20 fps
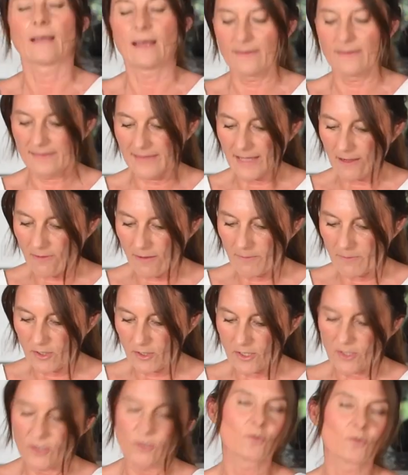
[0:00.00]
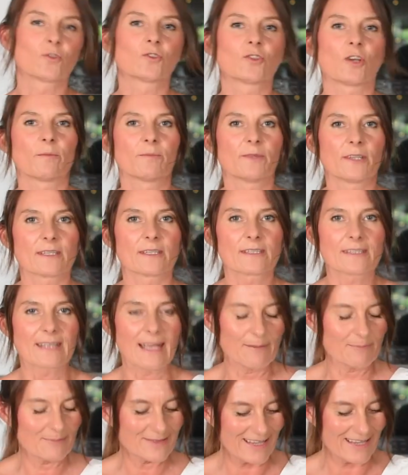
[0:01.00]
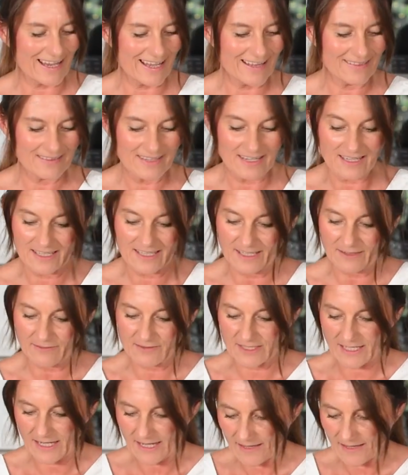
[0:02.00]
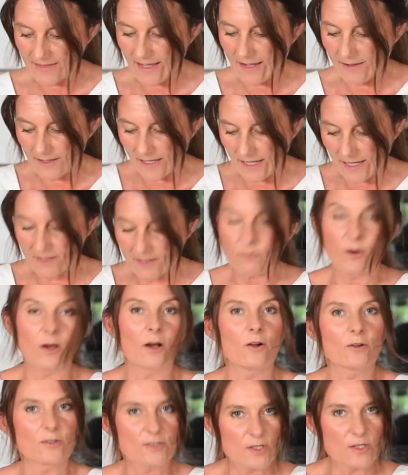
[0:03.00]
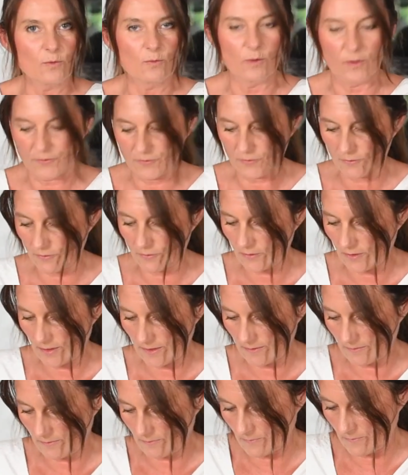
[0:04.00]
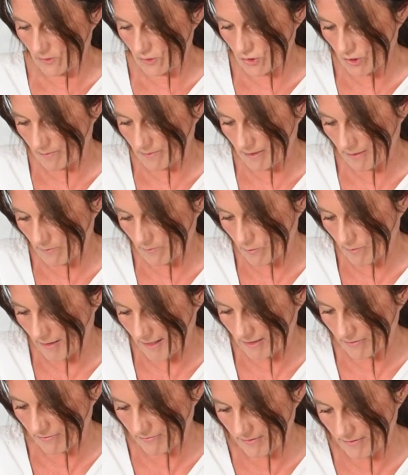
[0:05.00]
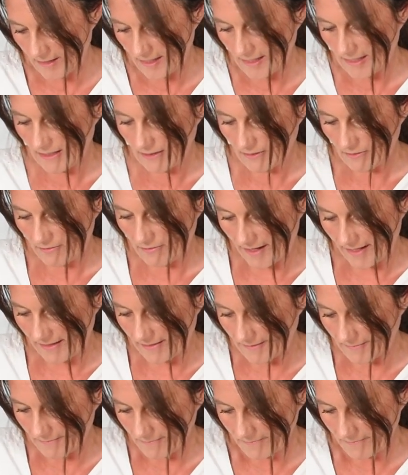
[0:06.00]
And now I'm going to chop the stems and the leaves, and I also want to chop them quite fine.